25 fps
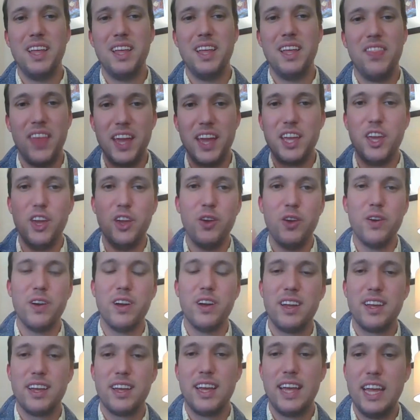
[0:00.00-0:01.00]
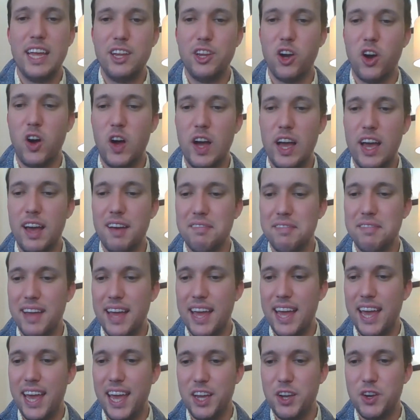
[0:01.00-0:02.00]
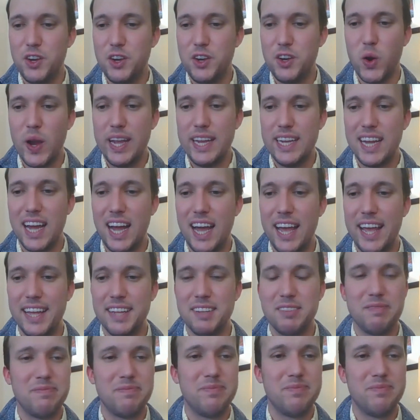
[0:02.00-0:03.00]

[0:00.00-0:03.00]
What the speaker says: Thank you. And y'all have a great night.